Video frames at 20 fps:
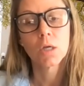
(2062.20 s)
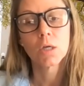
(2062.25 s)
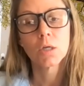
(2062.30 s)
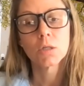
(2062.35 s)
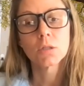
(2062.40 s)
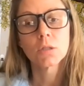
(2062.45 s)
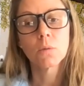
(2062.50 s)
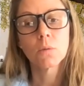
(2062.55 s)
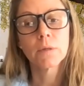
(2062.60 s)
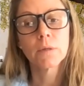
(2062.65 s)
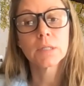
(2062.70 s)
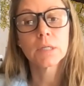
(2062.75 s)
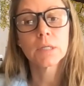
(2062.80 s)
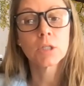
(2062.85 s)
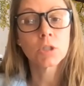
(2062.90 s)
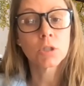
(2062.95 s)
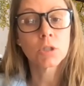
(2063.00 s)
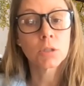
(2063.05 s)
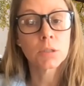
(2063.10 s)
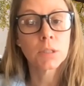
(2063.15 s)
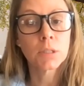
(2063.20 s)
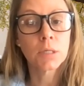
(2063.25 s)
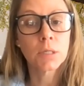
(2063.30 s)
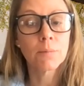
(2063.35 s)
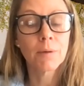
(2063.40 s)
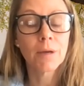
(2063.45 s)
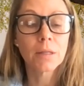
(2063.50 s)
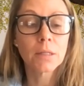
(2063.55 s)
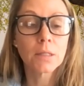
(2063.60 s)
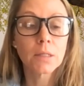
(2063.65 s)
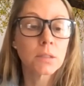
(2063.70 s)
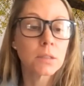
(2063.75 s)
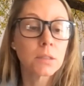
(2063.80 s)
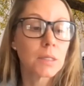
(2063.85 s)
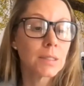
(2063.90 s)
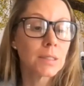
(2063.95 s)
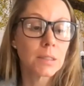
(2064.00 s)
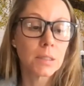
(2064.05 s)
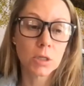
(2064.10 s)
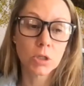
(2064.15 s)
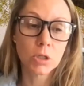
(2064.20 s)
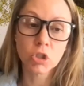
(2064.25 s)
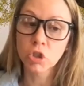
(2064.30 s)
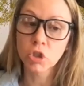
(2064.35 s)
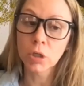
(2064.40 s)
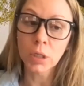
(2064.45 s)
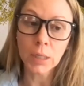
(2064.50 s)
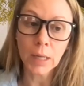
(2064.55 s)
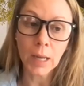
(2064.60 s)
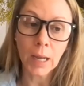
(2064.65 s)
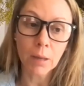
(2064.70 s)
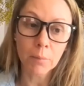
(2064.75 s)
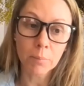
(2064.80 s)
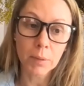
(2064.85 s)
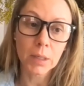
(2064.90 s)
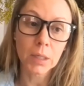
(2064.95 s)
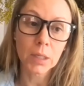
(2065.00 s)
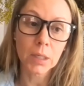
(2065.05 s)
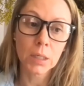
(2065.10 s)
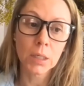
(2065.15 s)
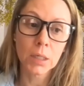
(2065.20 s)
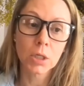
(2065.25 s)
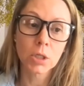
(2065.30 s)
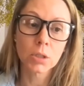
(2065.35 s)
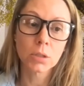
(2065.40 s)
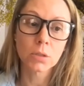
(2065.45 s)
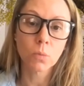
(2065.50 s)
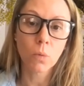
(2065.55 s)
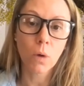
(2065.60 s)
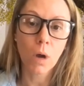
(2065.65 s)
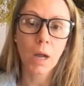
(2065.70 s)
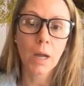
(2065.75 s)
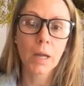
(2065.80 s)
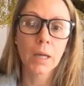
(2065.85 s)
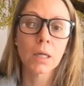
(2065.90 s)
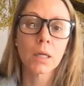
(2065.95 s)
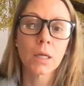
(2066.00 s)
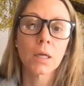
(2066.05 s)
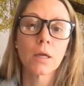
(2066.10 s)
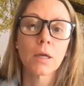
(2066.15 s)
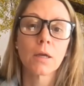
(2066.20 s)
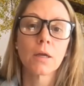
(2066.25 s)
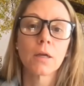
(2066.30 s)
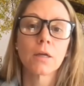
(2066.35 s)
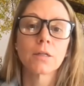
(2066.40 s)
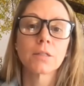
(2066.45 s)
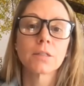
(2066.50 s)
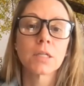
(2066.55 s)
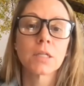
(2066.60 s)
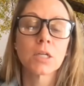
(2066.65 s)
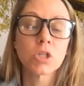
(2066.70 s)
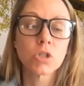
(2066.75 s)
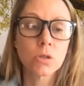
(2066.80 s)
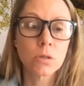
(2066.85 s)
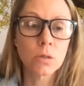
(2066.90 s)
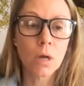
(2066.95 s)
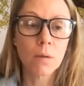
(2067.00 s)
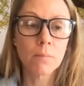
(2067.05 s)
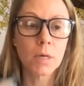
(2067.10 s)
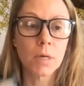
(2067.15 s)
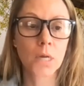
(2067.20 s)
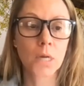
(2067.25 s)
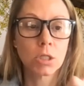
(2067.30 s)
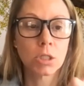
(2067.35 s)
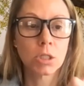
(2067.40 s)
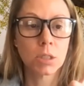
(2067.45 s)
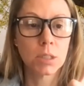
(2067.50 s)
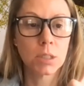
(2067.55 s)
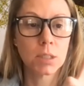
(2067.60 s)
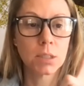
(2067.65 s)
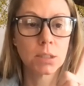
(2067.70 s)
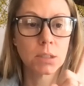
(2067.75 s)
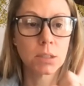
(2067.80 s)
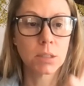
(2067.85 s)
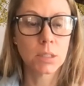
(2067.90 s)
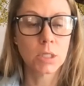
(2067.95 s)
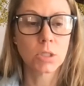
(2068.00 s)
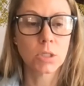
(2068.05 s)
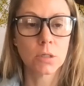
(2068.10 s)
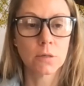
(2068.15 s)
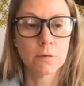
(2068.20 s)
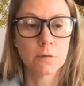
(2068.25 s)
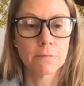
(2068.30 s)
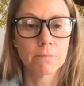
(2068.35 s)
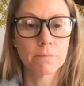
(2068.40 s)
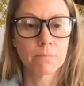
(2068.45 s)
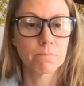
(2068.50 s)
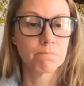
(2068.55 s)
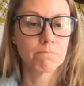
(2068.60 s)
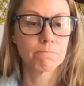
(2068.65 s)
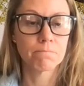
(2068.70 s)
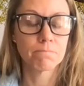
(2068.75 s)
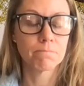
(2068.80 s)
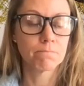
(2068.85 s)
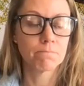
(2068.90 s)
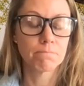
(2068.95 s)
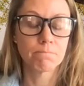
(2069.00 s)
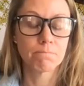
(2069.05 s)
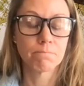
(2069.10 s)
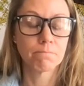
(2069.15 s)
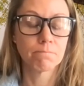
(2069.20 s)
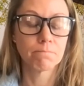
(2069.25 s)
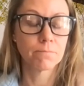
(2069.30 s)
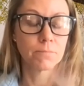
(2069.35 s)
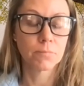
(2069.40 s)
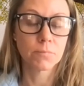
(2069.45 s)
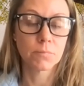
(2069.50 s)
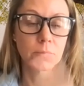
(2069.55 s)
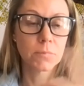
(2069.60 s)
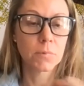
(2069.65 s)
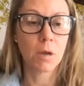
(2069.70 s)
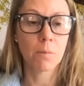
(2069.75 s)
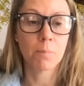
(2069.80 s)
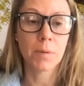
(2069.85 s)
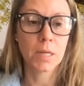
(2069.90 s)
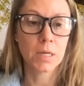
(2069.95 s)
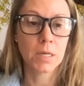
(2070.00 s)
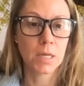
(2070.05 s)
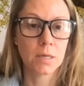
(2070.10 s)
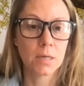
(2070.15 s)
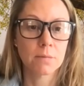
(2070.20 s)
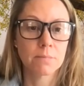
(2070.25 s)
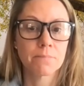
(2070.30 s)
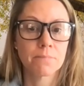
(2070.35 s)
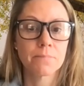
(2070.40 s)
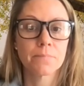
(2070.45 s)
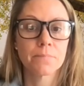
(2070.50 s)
So what's interesting about this is it shouldn't happen, and here's why. Teacher nomination is teacher opinion.